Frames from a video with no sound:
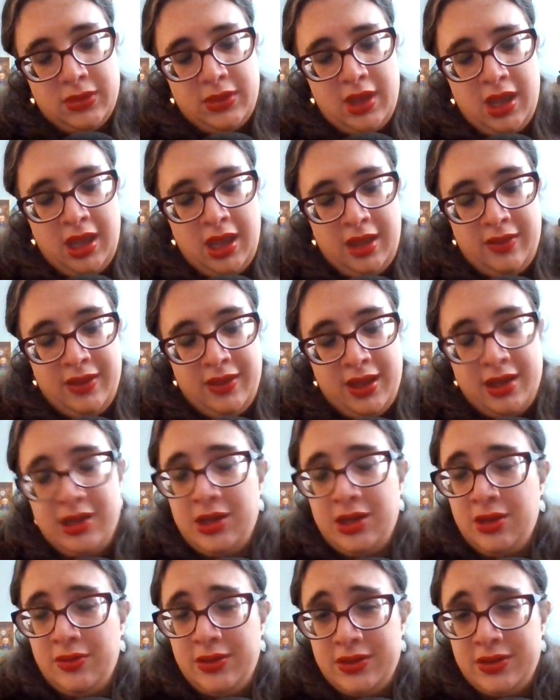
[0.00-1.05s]
and then, you
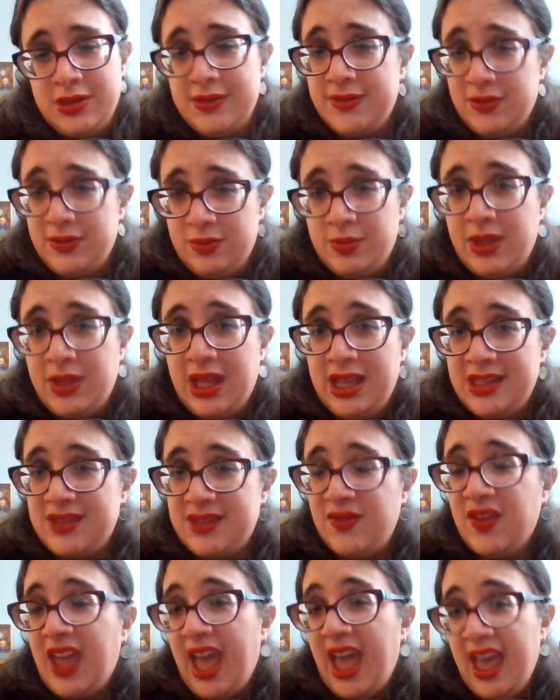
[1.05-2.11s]
know, it's also a place
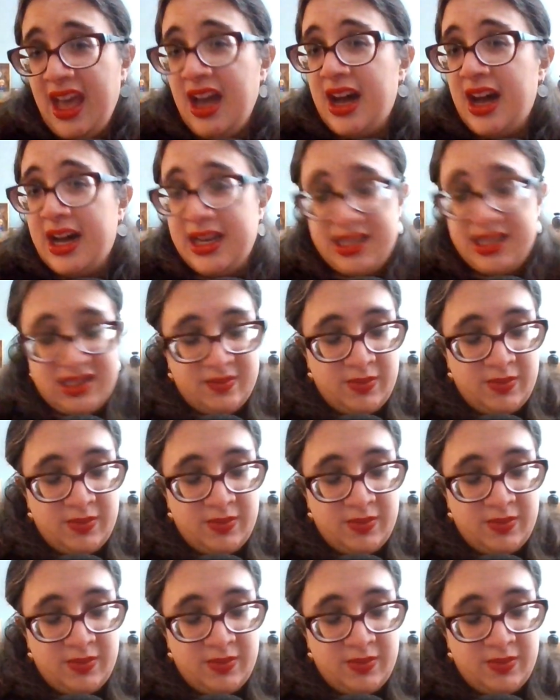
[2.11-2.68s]
of chaos